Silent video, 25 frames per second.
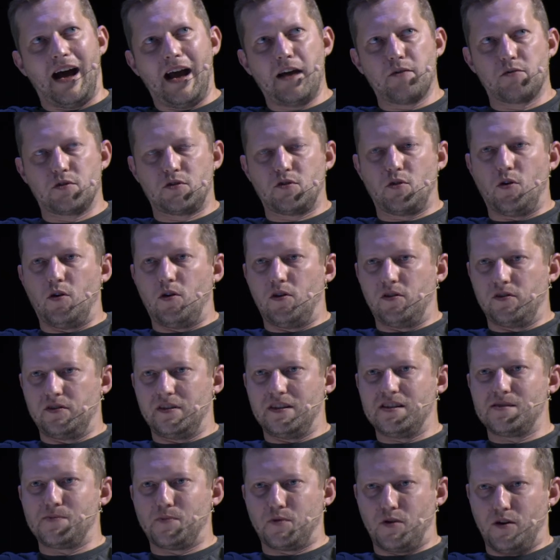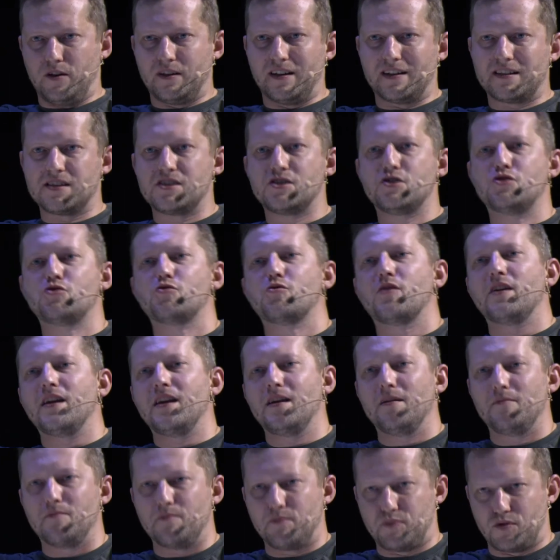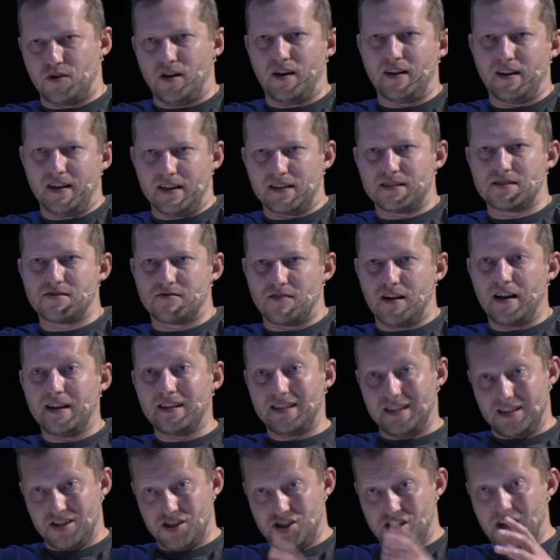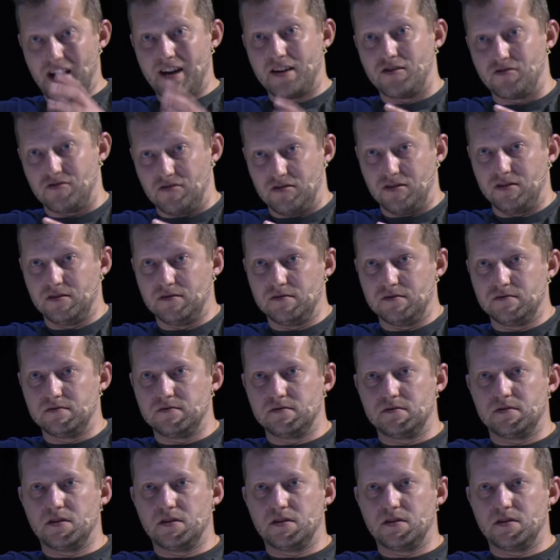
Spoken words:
I would call these products dream products, right, in general,